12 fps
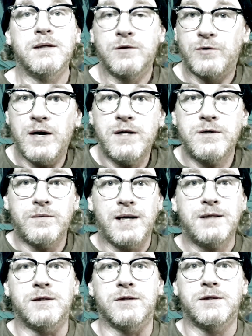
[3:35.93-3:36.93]
Great
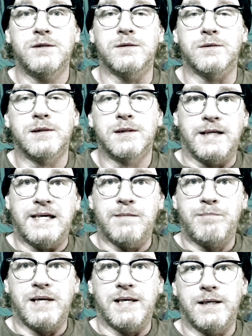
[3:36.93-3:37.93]
director, too.
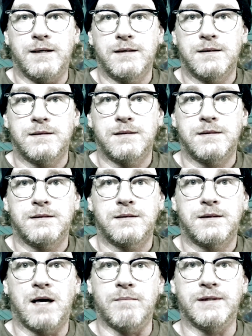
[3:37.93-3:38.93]
EP
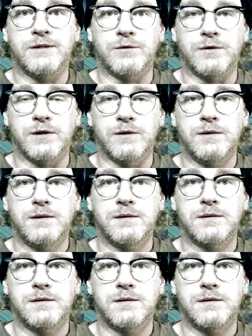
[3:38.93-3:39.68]
coming through